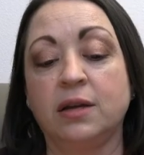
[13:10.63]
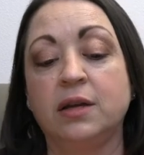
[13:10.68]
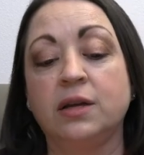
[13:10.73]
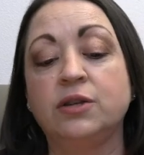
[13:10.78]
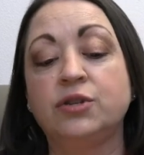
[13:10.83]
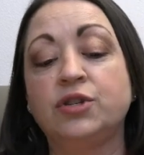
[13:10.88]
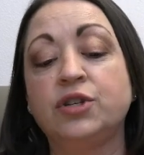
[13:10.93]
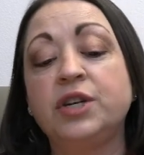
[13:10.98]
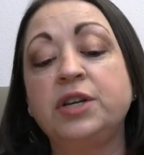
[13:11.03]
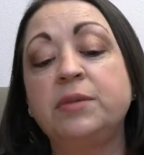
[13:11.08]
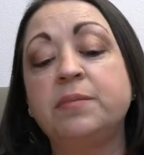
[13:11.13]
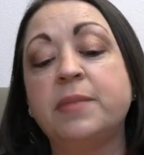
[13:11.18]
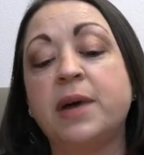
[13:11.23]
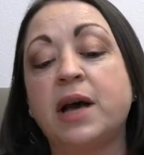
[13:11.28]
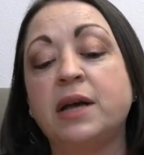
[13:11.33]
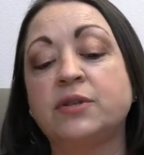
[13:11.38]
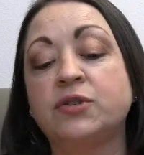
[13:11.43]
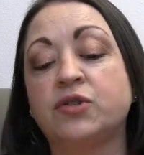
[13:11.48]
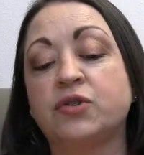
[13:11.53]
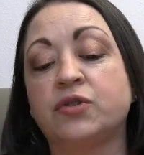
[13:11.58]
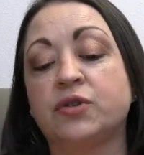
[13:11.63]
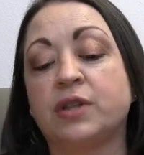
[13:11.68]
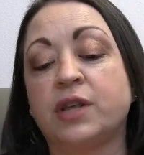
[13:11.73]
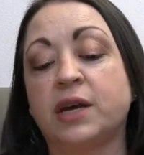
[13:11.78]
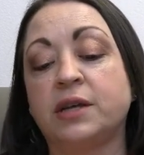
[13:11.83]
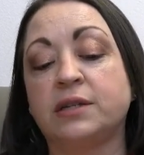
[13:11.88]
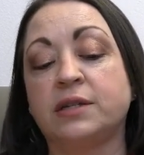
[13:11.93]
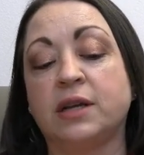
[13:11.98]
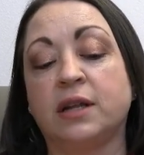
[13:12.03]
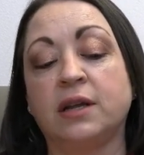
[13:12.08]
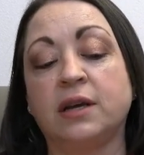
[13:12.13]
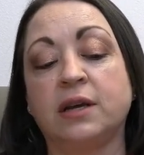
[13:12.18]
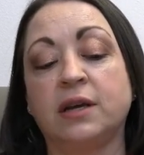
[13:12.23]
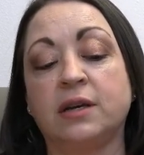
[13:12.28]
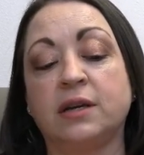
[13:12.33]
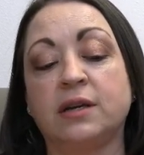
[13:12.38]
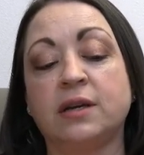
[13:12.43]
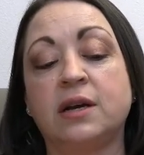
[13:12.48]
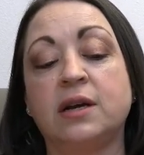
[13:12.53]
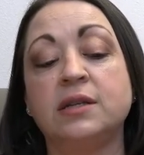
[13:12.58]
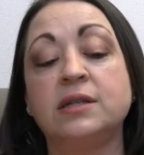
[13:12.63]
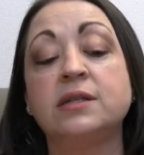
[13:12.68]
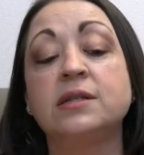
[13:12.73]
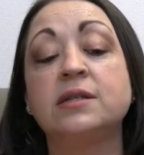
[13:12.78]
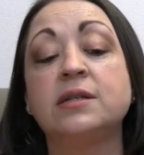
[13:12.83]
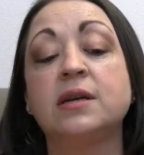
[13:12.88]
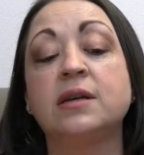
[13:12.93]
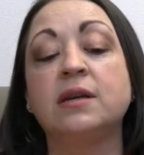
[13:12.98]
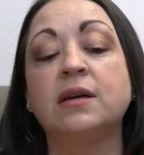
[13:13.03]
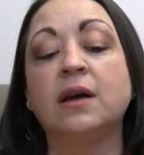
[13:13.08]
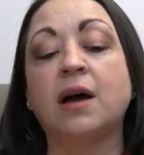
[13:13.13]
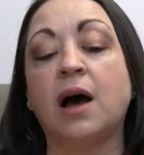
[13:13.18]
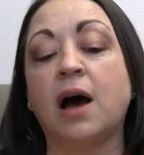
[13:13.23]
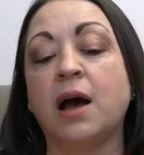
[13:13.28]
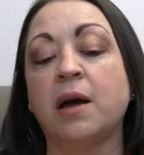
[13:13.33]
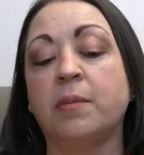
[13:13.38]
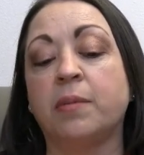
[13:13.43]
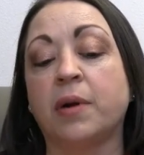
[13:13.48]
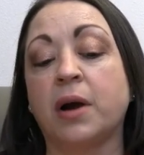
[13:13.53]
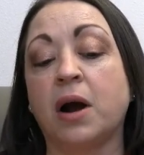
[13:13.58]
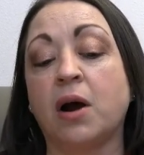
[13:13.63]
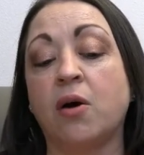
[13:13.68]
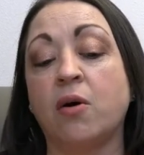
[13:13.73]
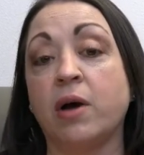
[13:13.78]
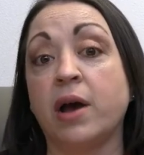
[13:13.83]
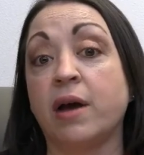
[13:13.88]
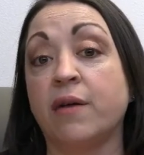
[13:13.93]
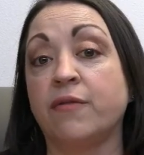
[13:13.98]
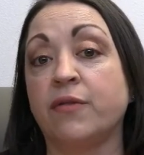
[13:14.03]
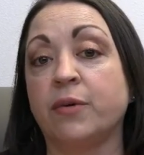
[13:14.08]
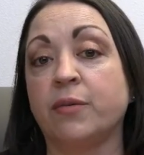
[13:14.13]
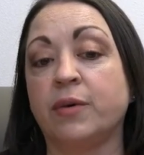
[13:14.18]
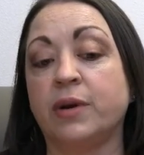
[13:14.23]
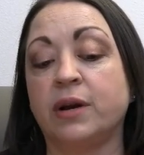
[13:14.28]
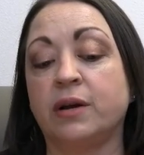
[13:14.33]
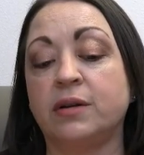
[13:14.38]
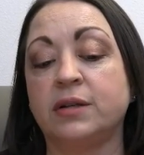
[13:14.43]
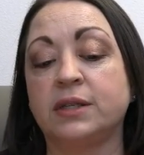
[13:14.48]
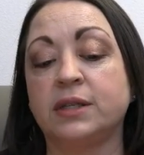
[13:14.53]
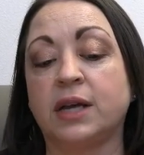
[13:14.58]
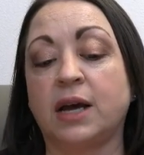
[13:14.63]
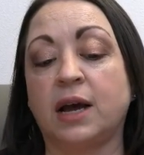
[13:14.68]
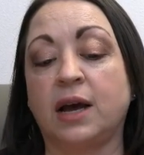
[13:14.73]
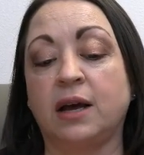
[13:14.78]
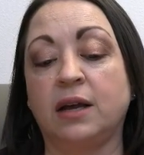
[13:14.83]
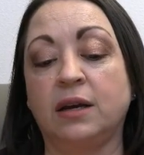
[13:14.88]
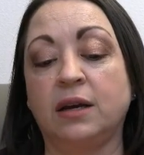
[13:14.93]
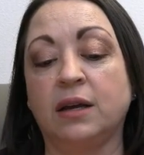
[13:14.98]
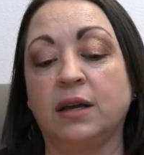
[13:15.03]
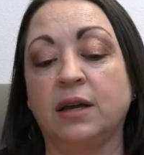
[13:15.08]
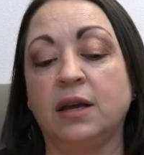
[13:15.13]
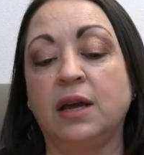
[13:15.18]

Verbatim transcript: She'd mastered that delicate, condescending eyebrow everyone else had,